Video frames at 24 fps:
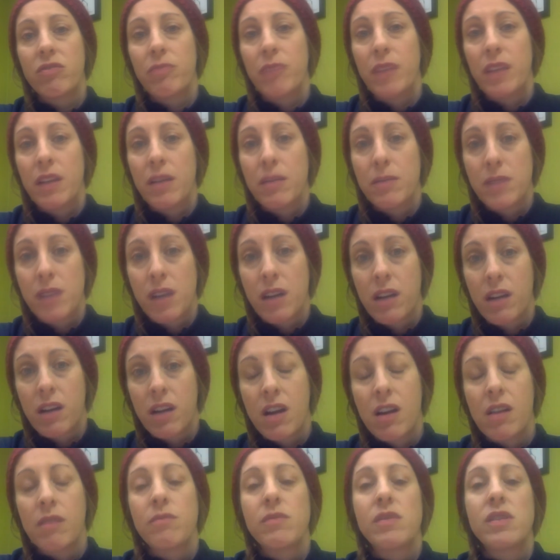
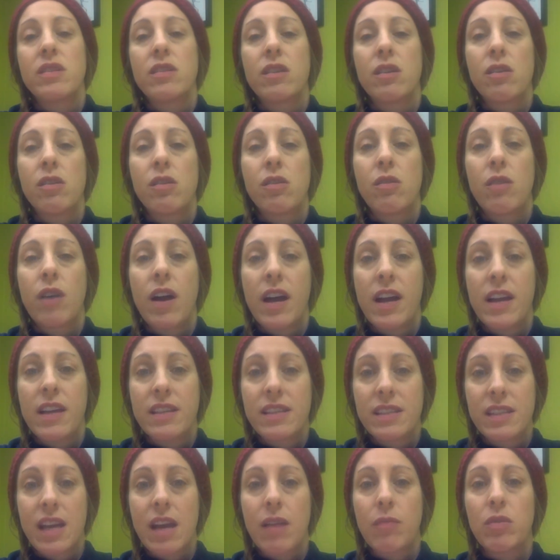meetup.com, so I
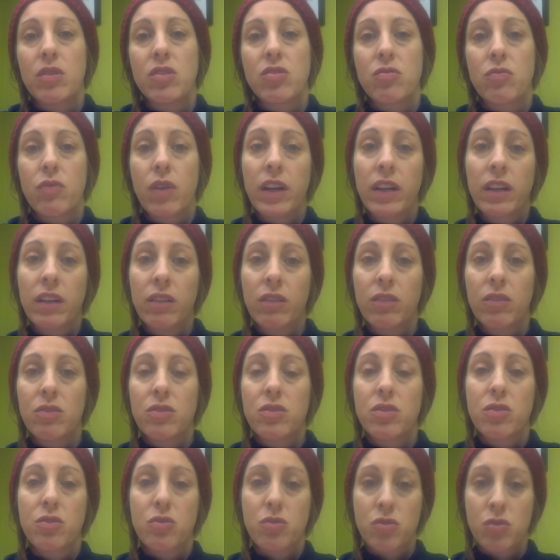establish regular
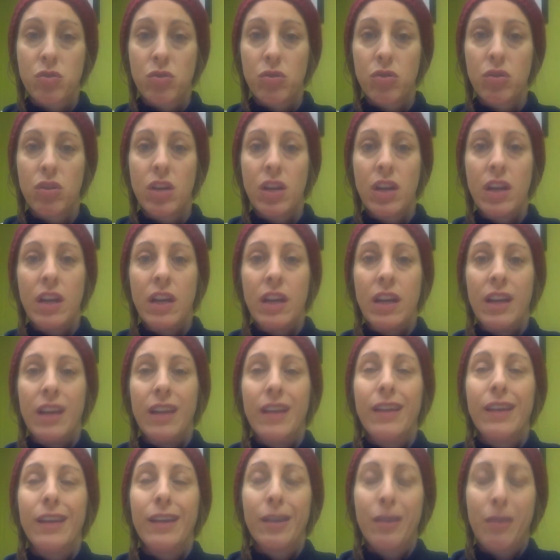social
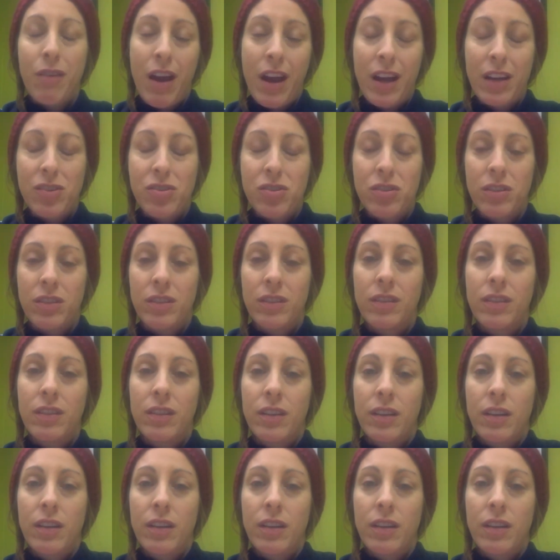interaction,